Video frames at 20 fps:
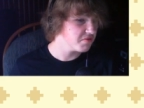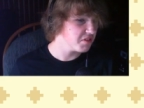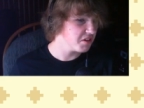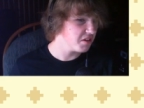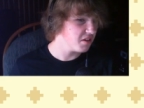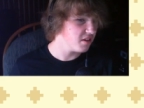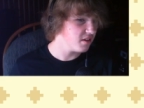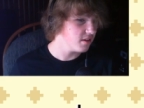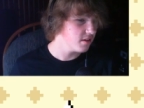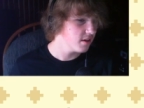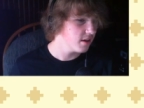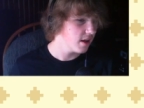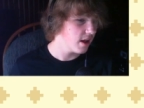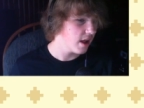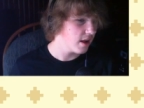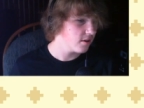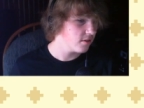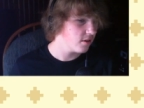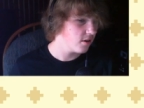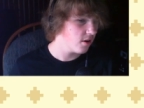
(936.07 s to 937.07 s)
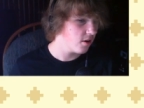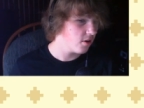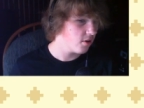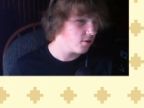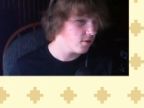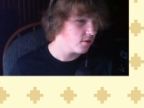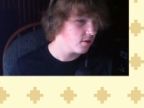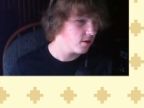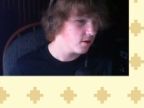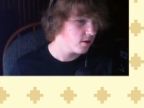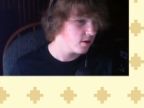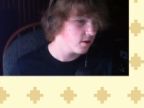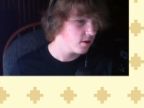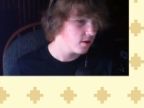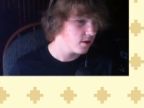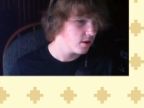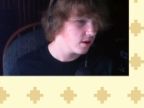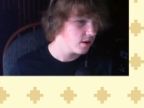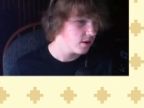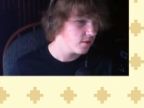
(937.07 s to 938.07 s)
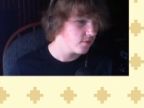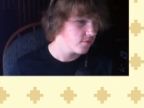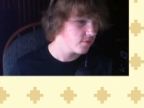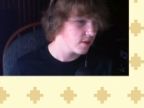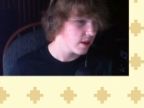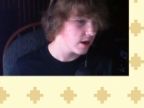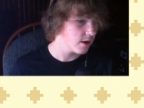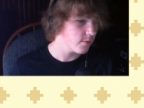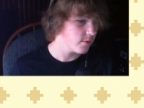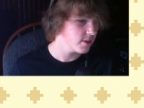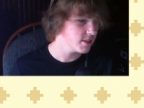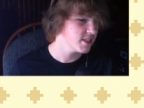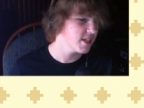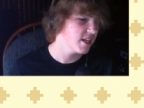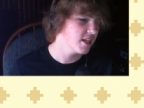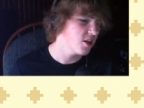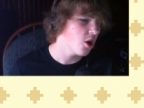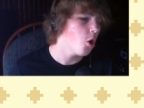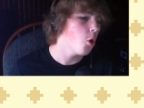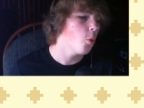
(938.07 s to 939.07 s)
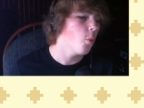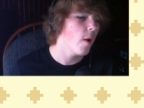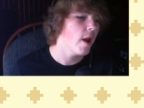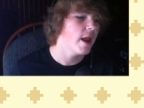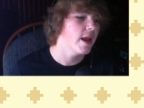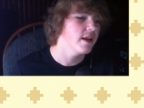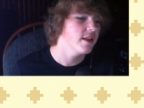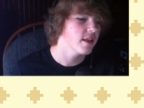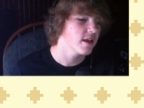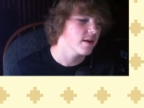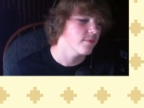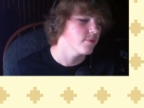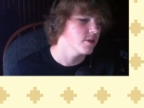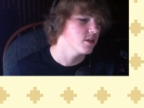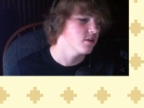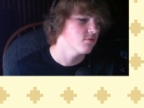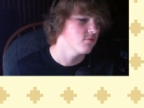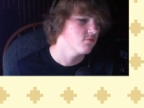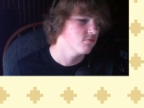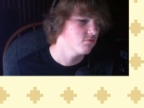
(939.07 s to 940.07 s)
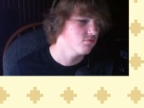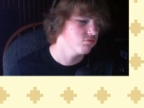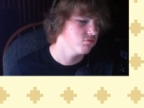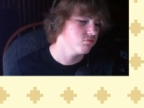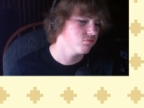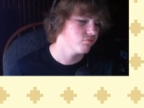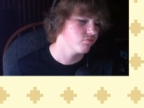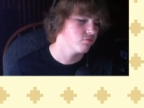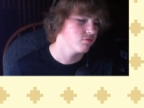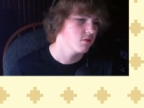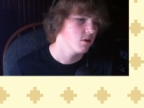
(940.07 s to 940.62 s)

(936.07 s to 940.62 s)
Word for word: Uh, I don't know. I don't want to say no way, like I'm a...